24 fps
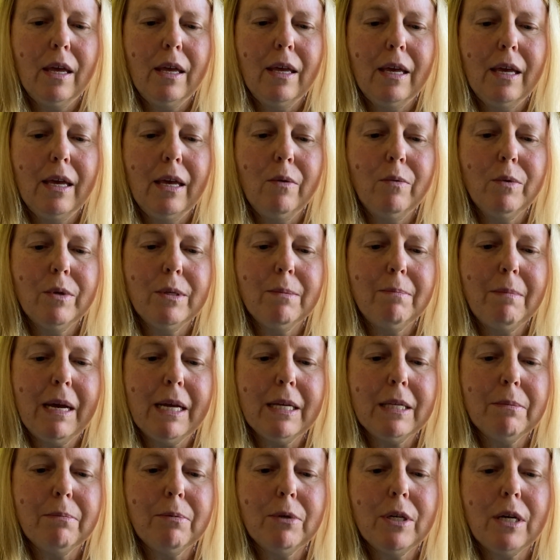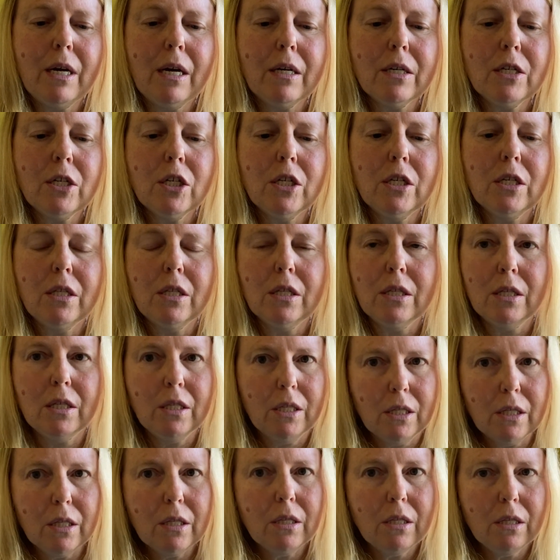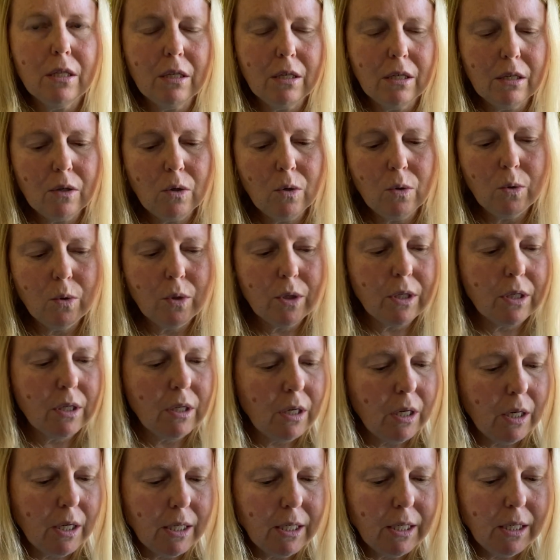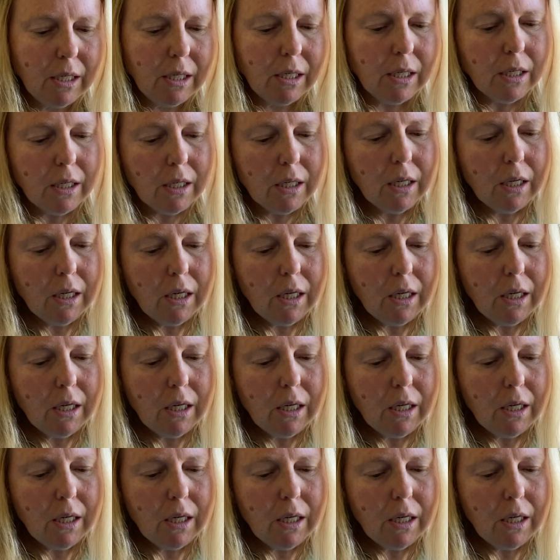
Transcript: it was mass production, the course that I did,